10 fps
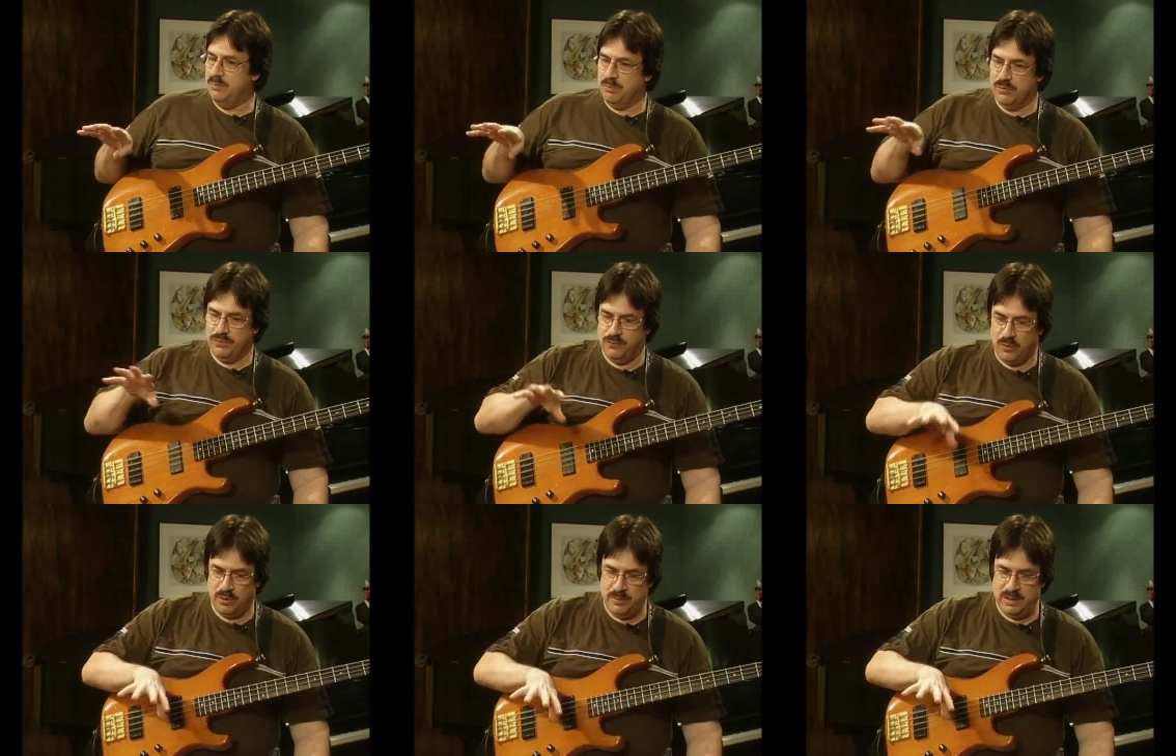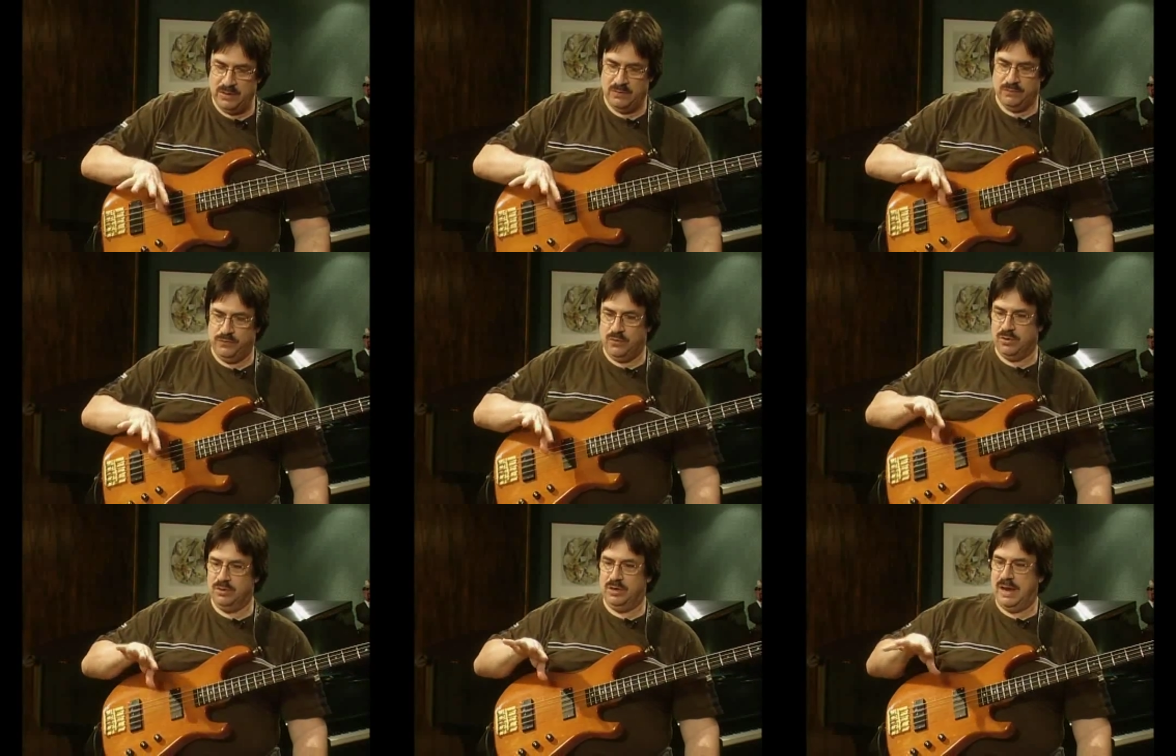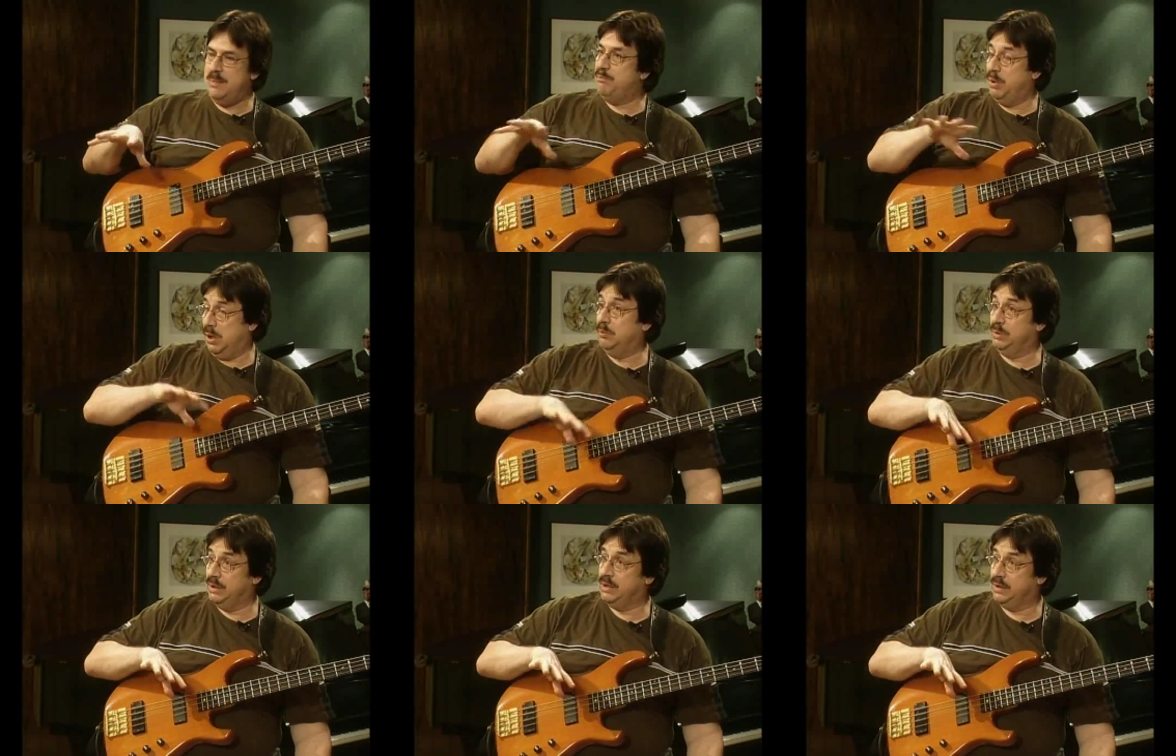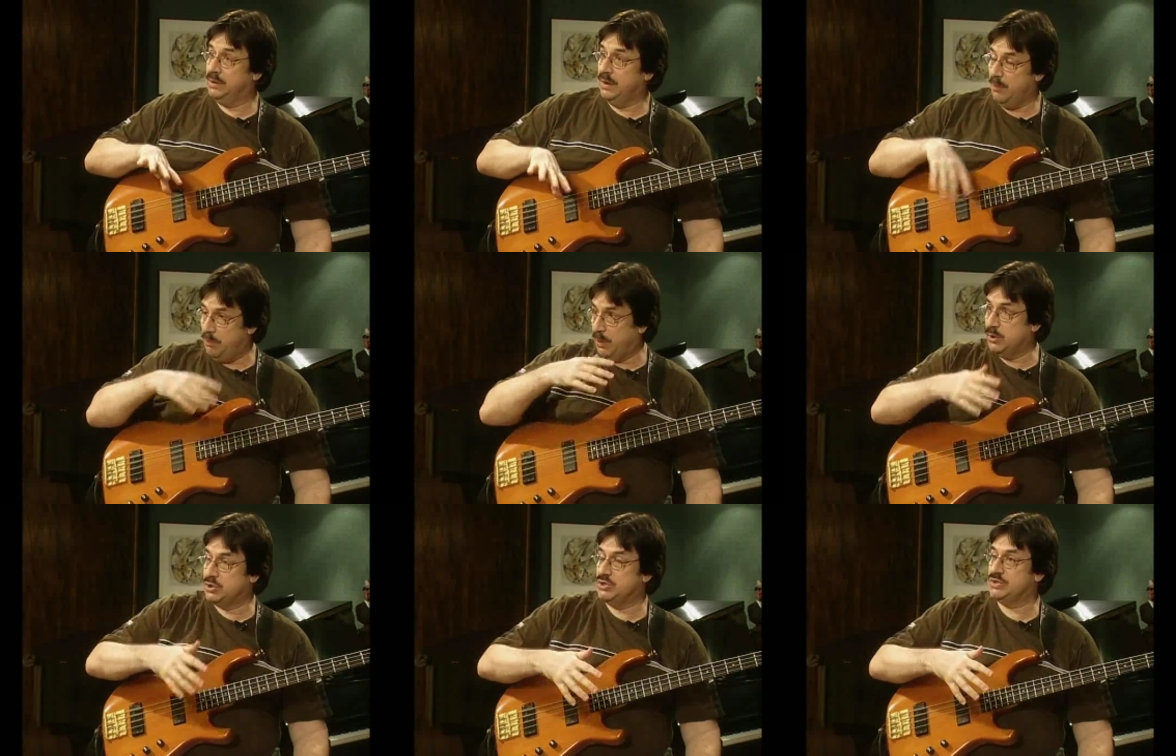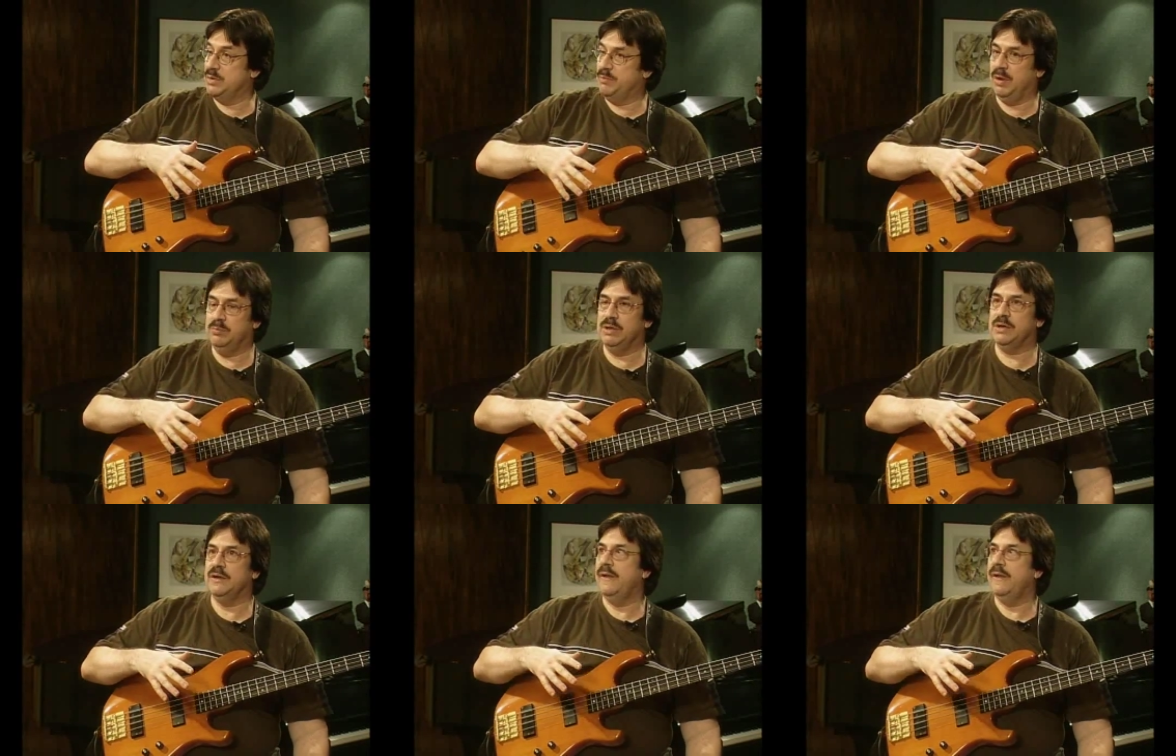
performing for a public, a purchasing public,